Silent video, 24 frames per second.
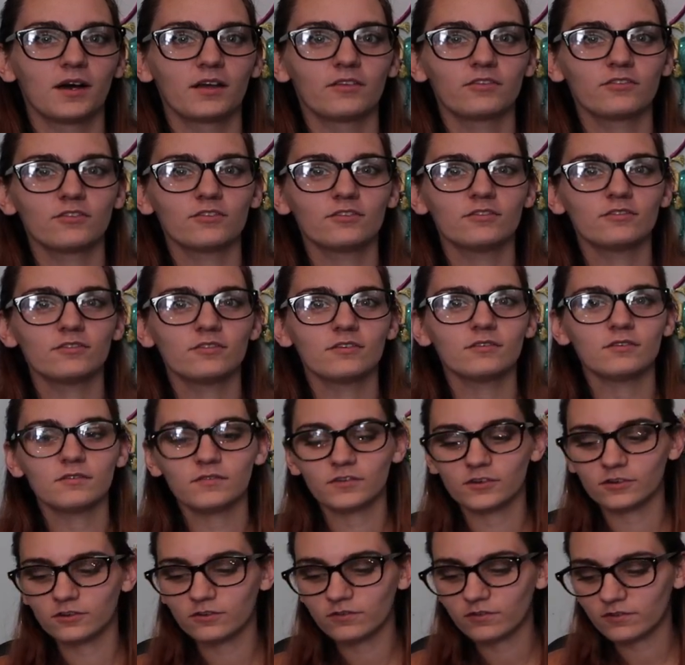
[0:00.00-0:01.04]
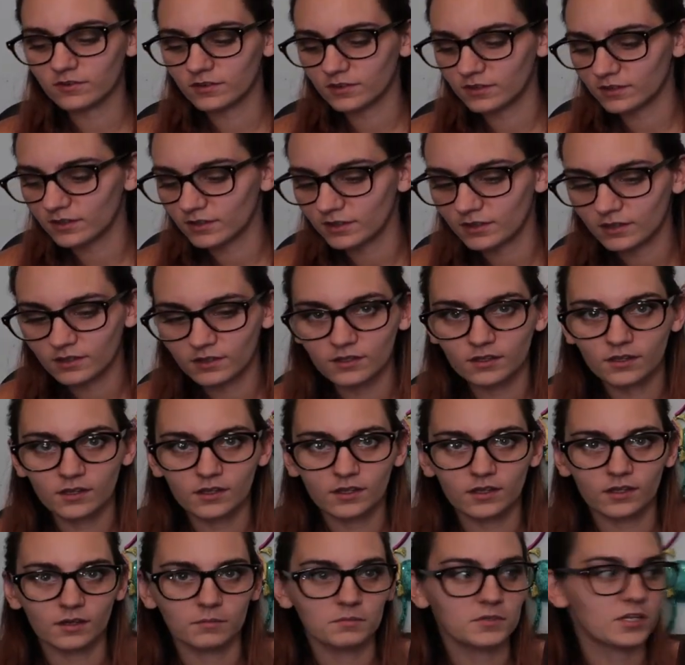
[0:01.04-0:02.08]
Monsters University.
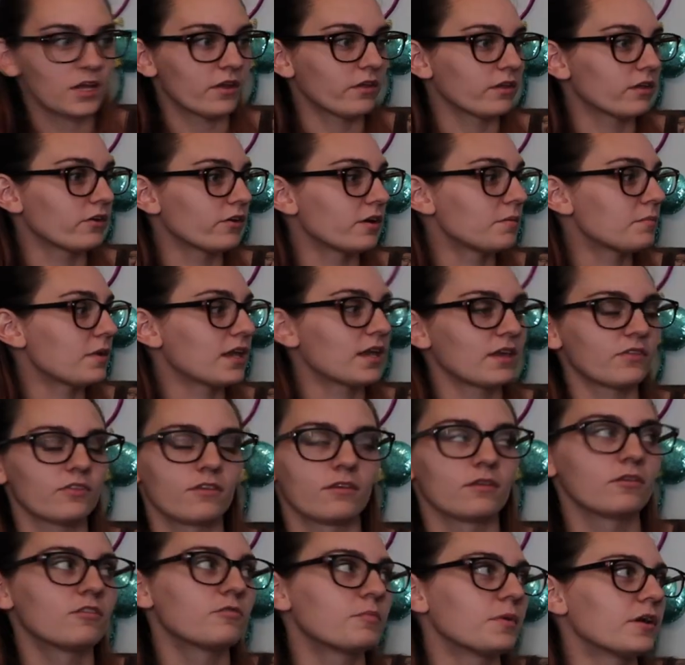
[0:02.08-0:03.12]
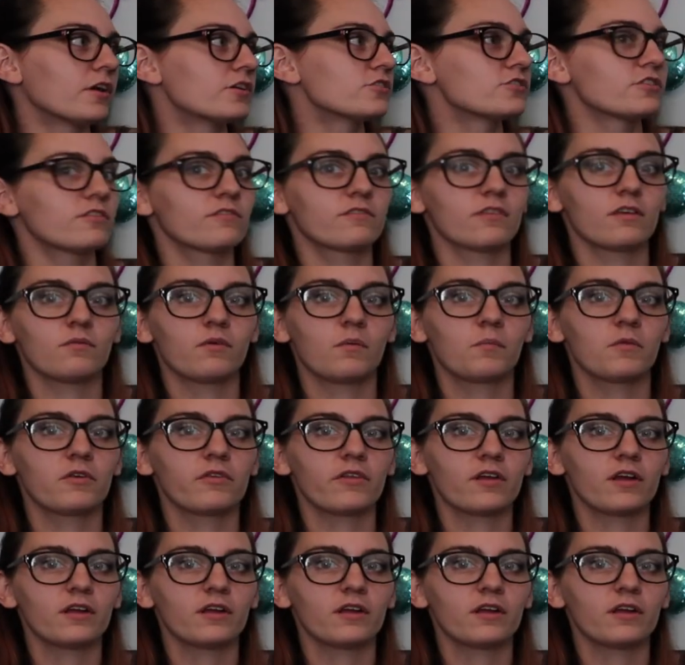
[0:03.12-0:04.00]
I'm telling you, I might get the spirit jersey when we're